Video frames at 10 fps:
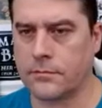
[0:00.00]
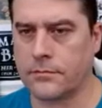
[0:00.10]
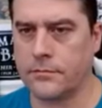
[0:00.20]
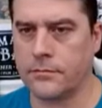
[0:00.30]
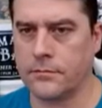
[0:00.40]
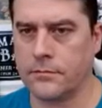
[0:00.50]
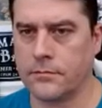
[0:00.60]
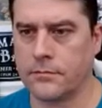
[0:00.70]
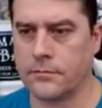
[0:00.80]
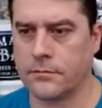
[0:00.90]

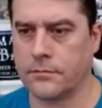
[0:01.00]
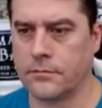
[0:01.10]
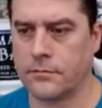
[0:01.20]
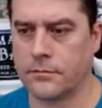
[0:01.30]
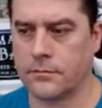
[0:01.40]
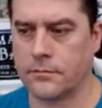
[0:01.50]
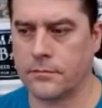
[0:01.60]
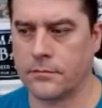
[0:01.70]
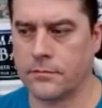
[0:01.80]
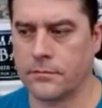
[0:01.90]

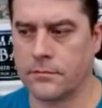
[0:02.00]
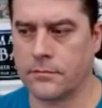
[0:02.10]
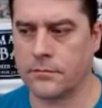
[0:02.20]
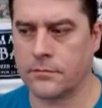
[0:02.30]
The person shown says nothing.